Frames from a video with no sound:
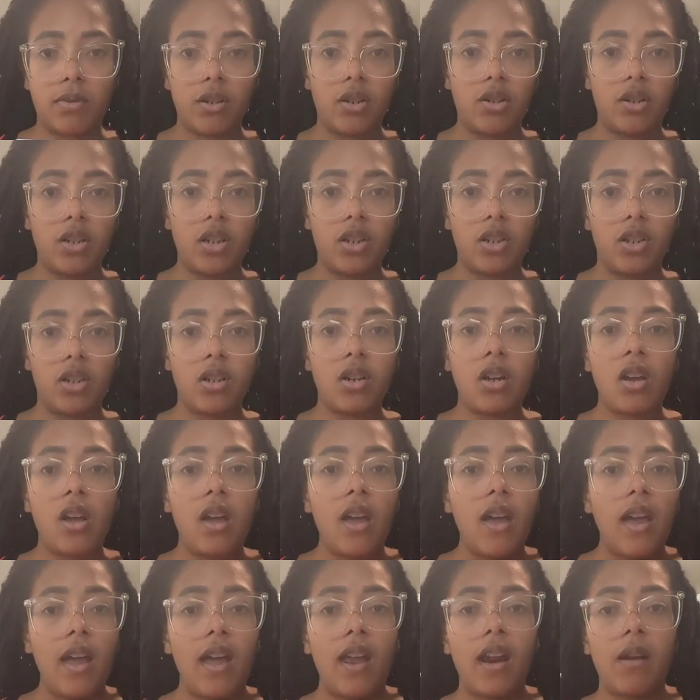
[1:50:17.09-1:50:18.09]
Butter dish.
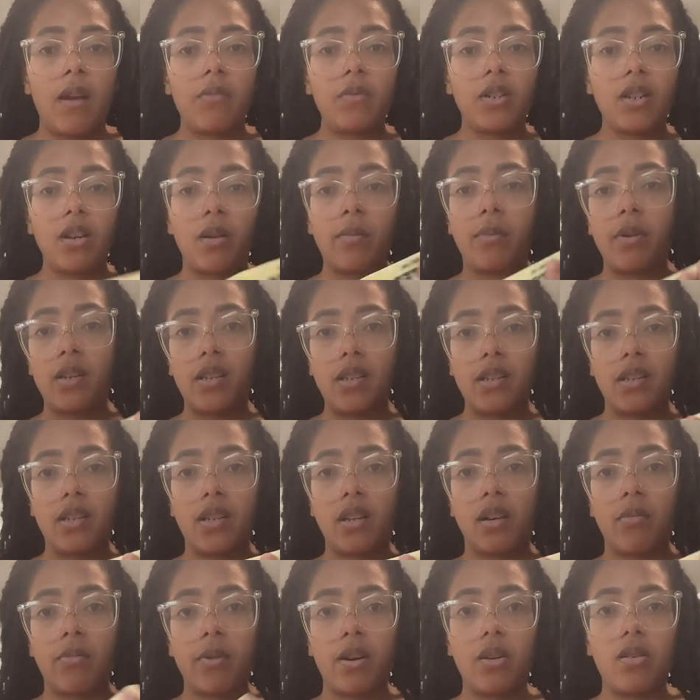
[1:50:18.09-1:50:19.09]
And I'm just going to put this
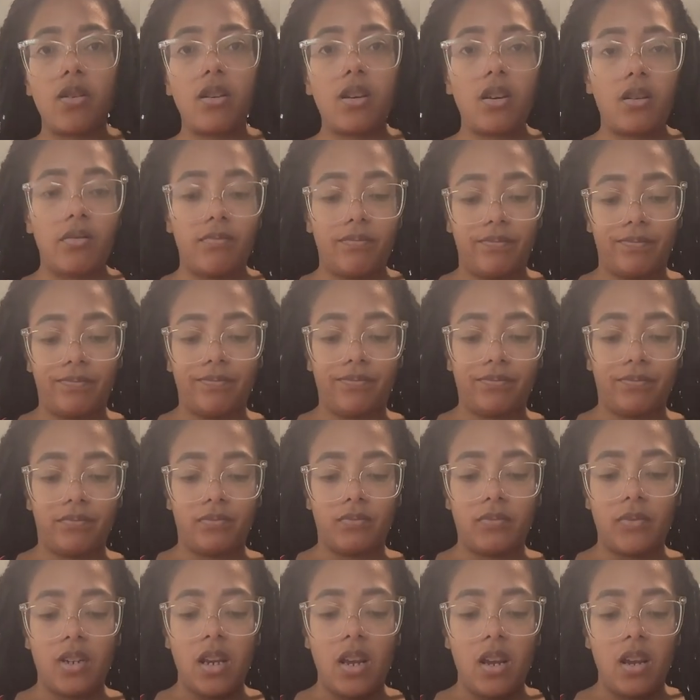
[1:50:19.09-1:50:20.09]
stick of butter in there.
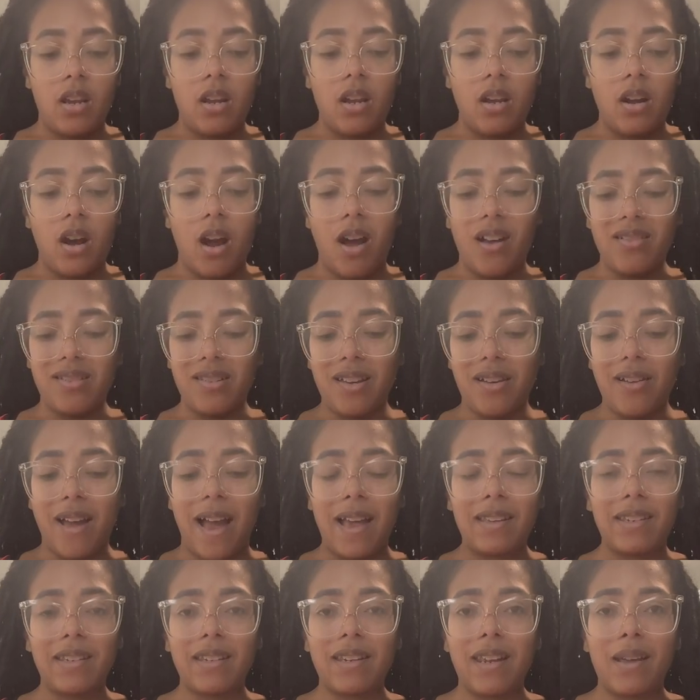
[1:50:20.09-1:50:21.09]
Also,
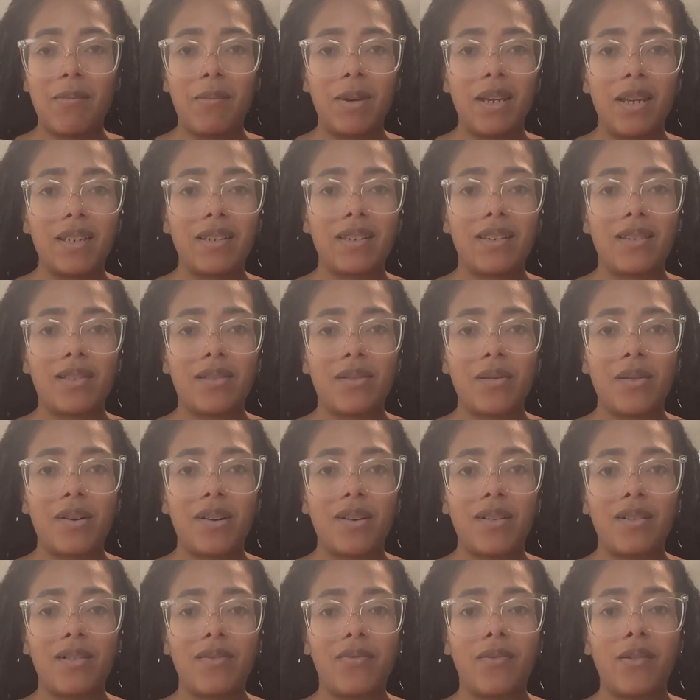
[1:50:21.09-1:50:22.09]
I sent that man to the
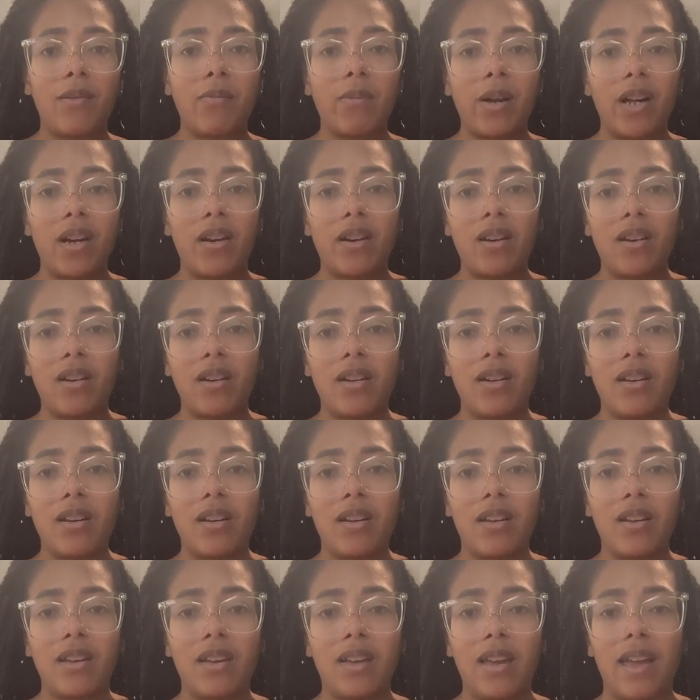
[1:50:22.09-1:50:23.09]
store for butter
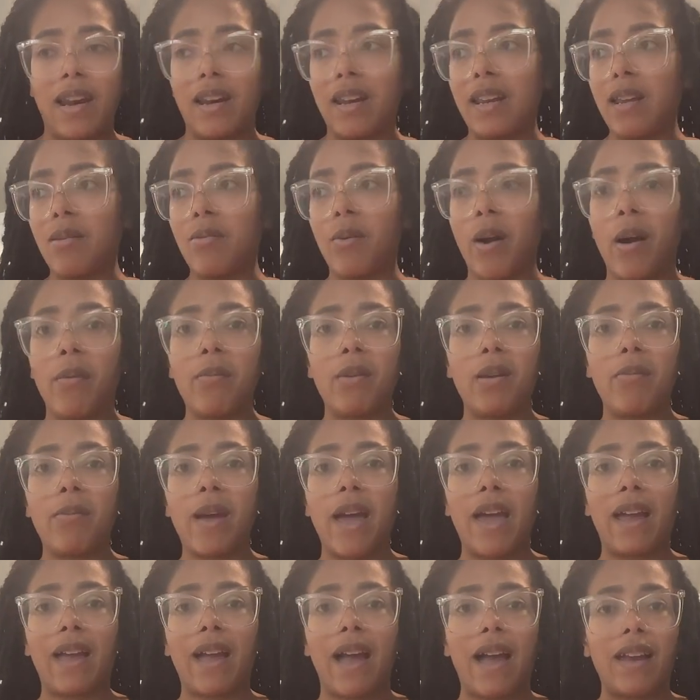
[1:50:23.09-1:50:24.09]
and he brought
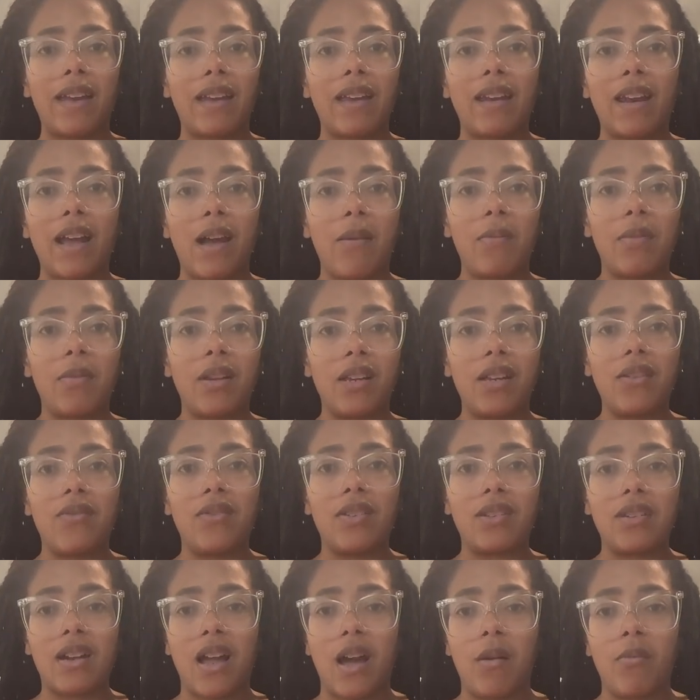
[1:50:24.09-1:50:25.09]
me back. I cannot
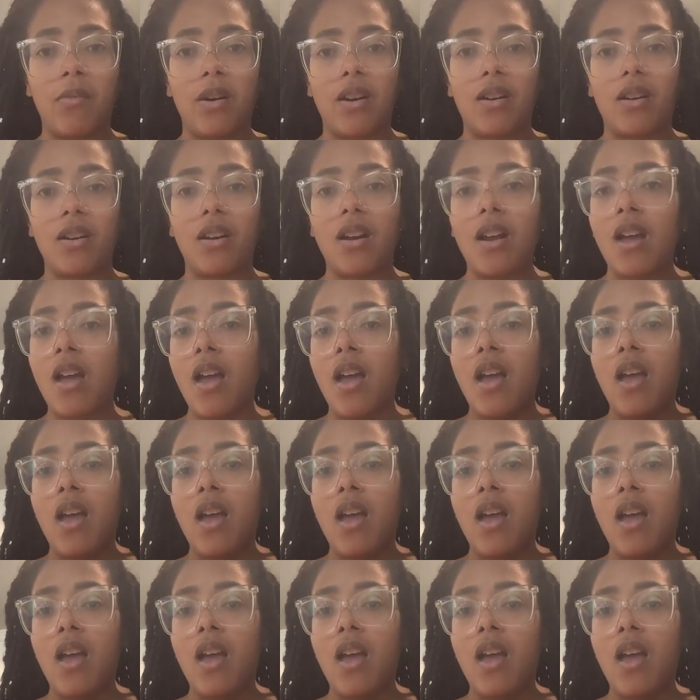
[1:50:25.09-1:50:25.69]
believe it's not butter.